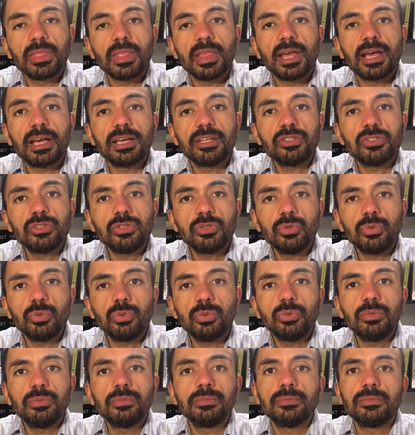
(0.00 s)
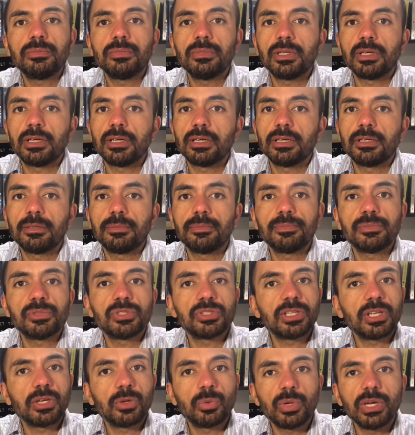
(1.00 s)
As you um,
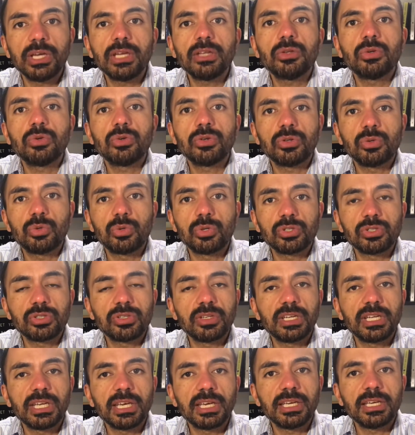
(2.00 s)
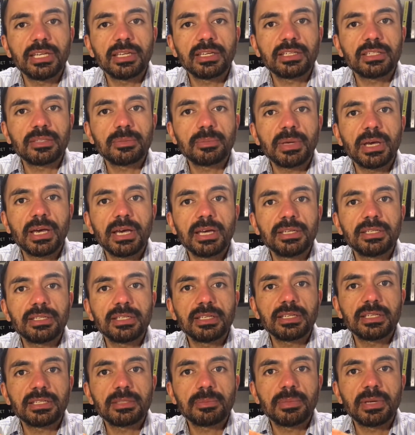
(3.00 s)
stay awake during the course of the day, it expands
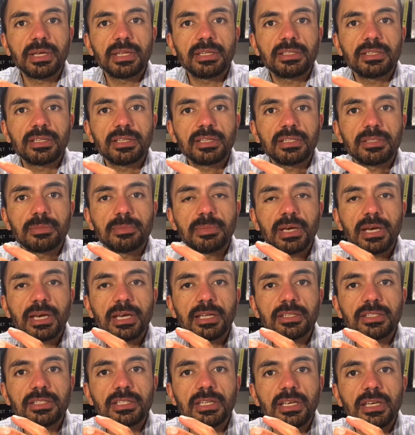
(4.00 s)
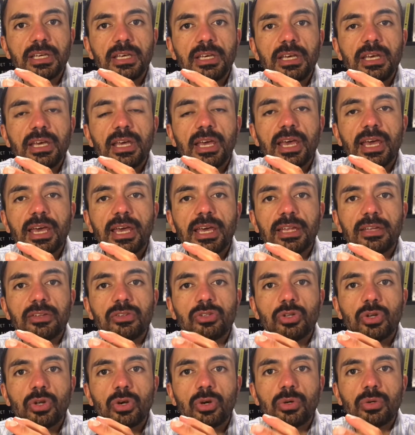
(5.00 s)
and expands and expands. And
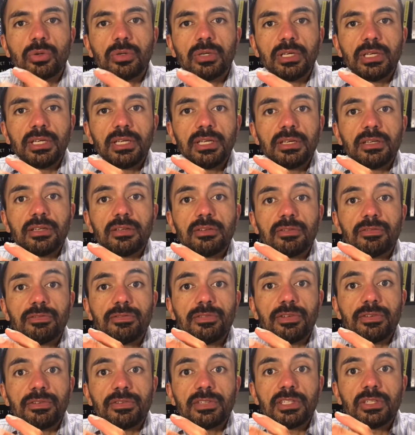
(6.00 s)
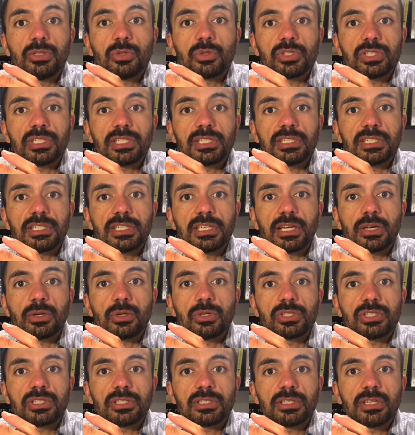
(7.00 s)
you know, 15 or 16
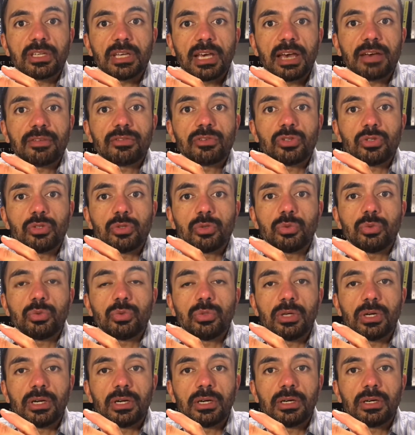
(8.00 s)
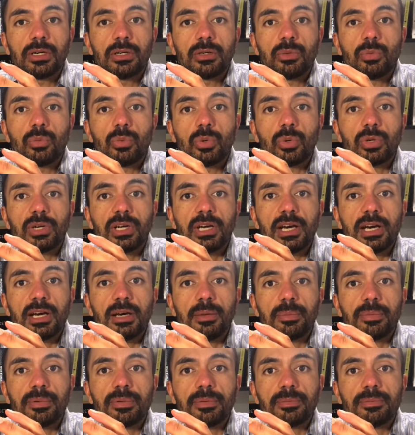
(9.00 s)
hours after you uh, woke
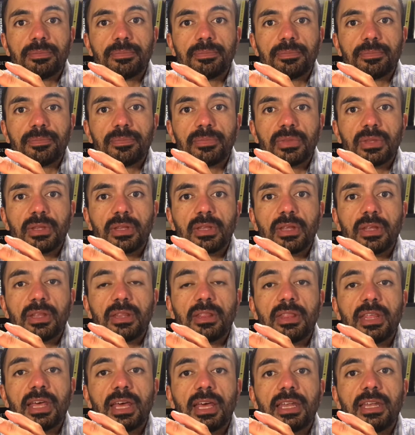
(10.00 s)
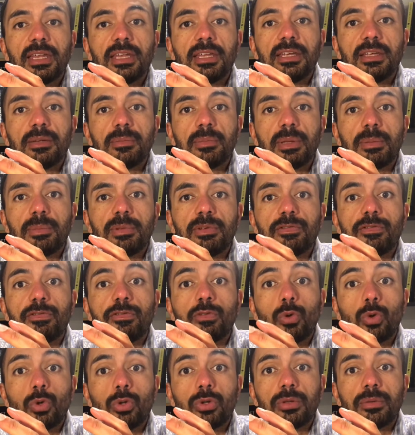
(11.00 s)
up, then it may be
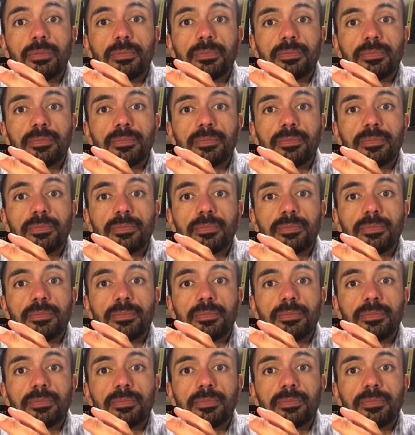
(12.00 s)
full.